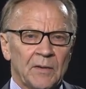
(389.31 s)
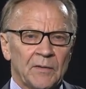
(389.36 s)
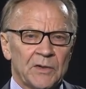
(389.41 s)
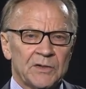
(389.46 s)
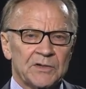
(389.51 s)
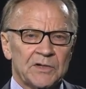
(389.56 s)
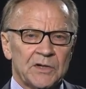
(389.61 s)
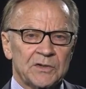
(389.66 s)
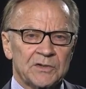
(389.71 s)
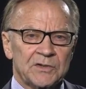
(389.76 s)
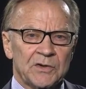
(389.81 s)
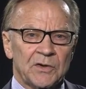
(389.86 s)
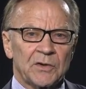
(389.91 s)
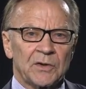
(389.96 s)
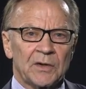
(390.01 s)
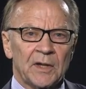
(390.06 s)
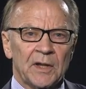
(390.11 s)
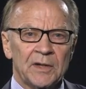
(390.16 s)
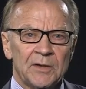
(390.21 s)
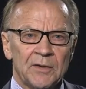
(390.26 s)
This
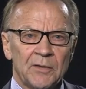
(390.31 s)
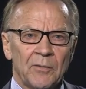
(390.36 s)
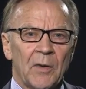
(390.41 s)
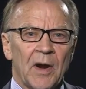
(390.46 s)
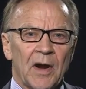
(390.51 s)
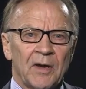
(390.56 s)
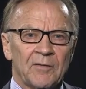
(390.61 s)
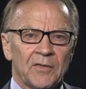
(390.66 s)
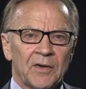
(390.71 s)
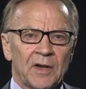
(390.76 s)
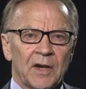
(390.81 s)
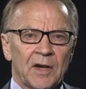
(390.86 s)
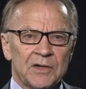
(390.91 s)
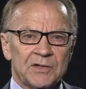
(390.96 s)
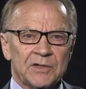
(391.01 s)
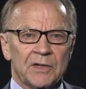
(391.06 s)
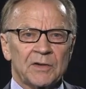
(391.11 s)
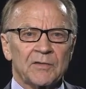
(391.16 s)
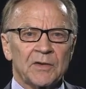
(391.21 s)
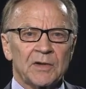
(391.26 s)
concern led to
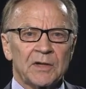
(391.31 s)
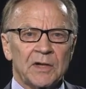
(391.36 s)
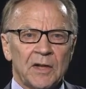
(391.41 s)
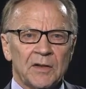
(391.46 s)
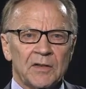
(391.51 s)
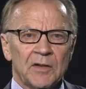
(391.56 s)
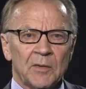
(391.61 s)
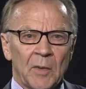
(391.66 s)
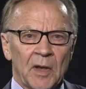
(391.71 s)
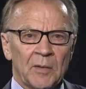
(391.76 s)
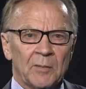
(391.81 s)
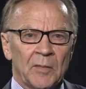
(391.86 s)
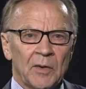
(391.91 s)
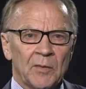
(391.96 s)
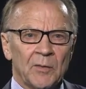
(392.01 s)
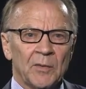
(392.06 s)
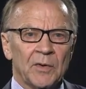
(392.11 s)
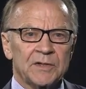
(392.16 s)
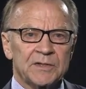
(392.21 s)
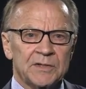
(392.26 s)
ratification of the 10th
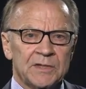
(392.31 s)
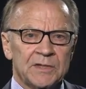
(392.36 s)
Amendment, which